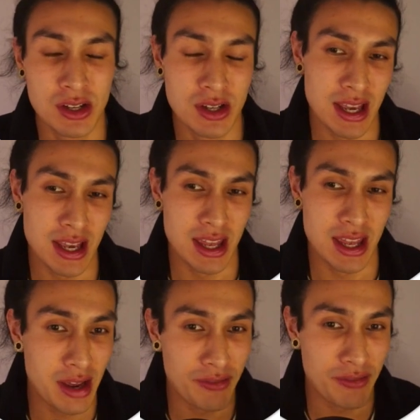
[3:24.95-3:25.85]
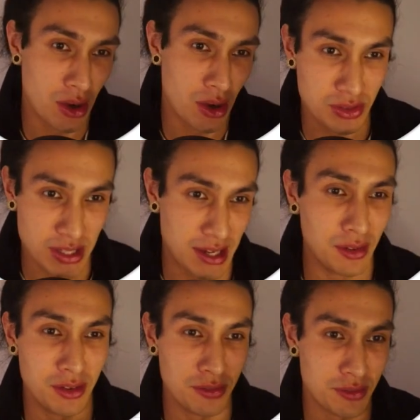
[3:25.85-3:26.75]
and then you'll have this long tail
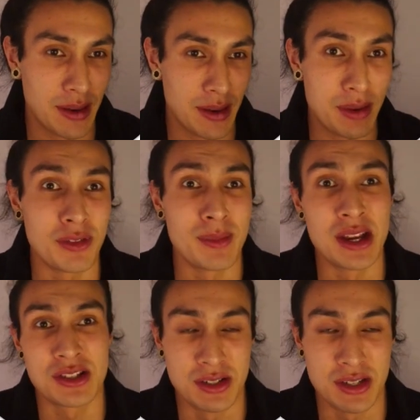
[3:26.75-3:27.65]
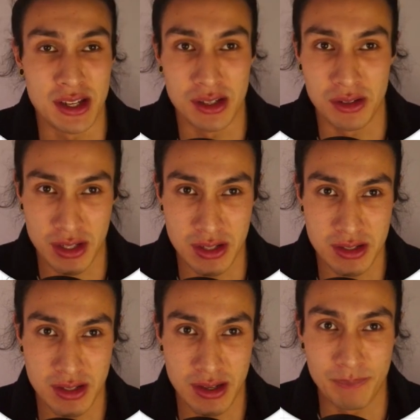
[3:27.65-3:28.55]
of just information that you're taking off the
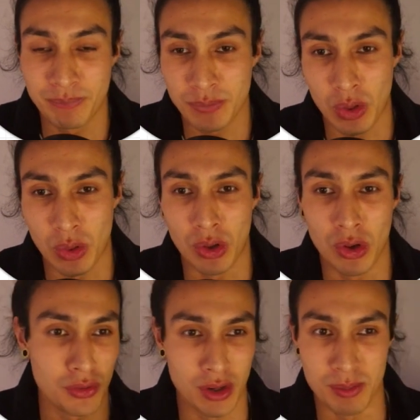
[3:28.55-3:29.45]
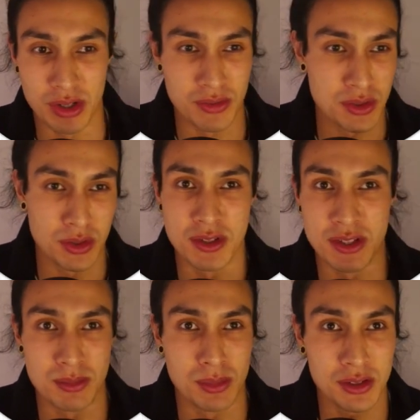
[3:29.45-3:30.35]
internet or from different sources
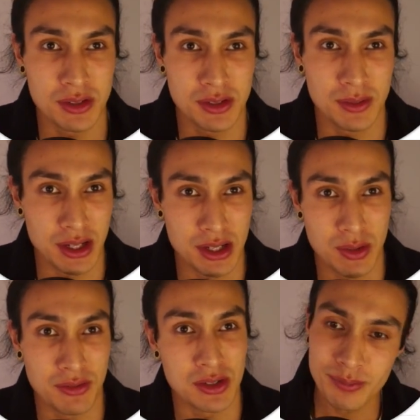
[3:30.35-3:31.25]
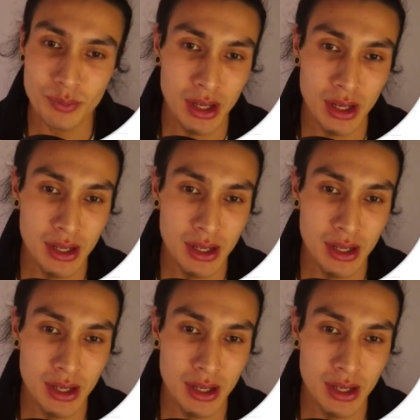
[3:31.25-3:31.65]
and books that you have to teach from.